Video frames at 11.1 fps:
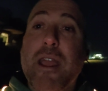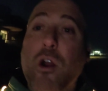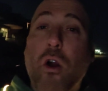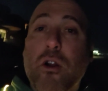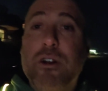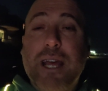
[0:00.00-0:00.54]
they
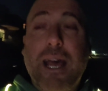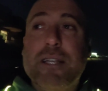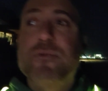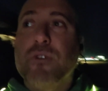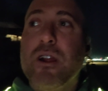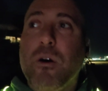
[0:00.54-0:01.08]
are going to
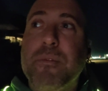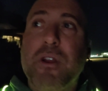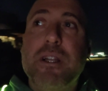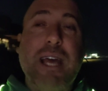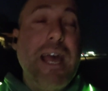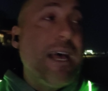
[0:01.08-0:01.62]
ask for help.
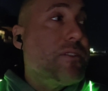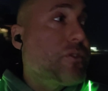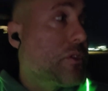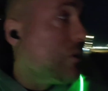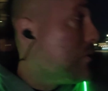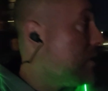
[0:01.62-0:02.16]
They're going to
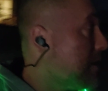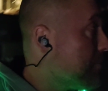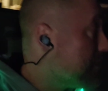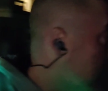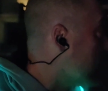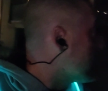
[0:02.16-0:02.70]
ask you,
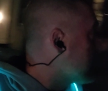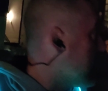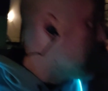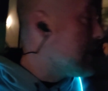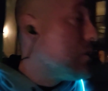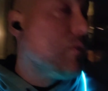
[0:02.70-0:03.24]
you know,
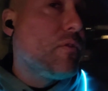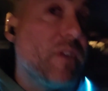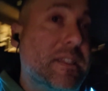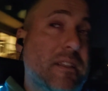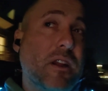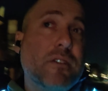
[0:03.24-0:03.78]
can you
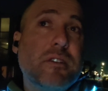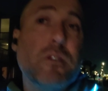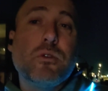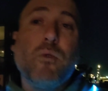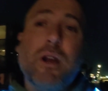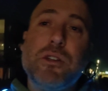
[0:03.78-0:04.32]
fix their
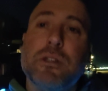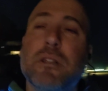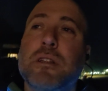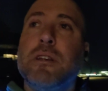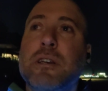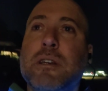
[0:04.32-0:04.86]
situation?
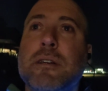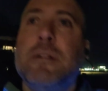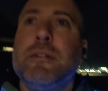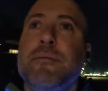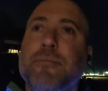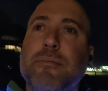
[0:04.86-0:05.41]

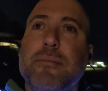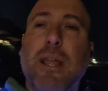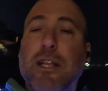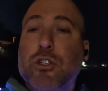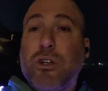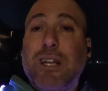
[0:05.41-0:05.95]

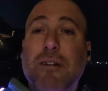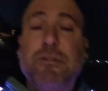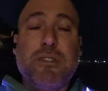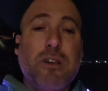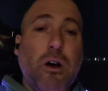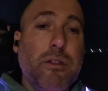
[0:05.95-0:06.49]
and you're going to have
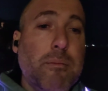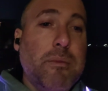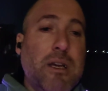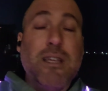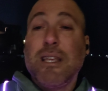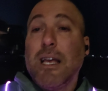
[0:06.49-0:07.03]
to tell them
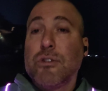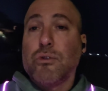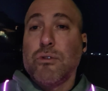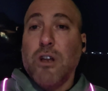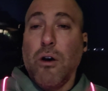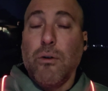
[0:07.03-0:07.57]
yes
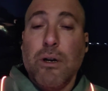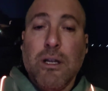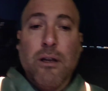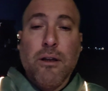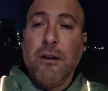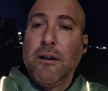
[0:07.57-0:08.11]
or no,
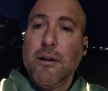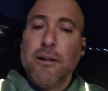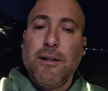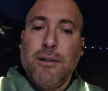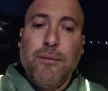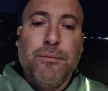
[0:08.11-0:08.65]

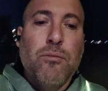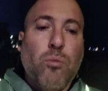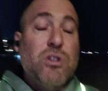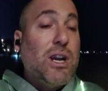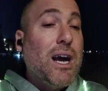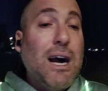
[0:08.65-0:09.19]

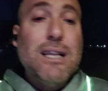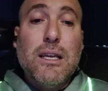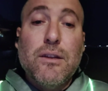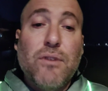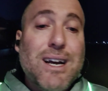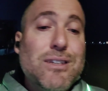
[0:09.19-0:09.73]
which I
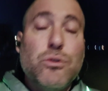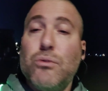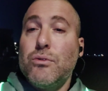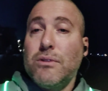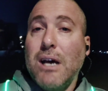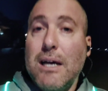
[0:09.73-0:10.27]
highly advise you
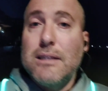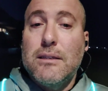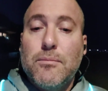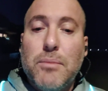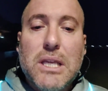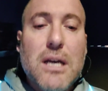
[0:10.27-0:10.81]
do not
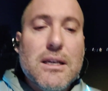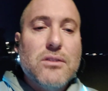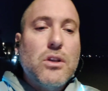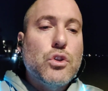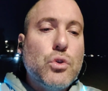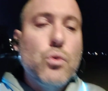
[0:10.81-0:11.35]

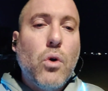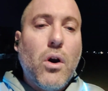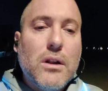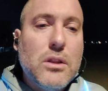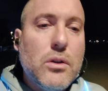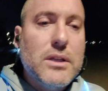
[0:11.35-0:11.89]
because you
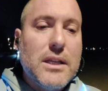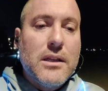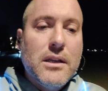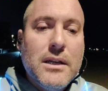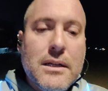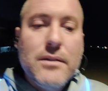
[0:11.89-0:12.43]
are looking
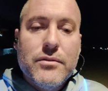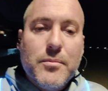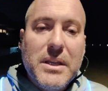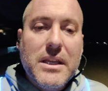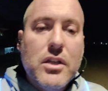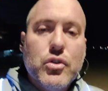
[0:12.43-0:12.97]
to
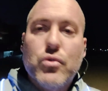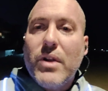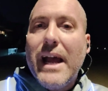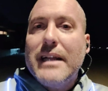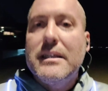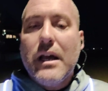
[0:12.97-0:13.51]
be
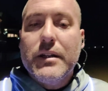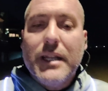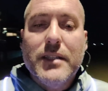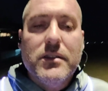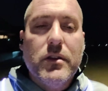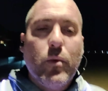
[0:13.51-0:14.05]
dragged down
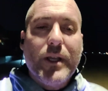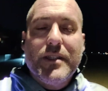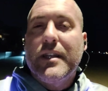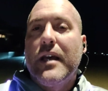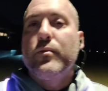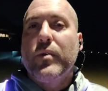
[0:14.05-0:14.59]
into the
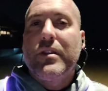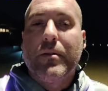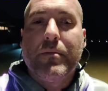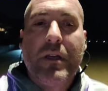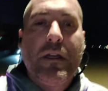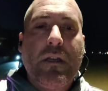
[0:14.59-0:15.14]
quicksand with them,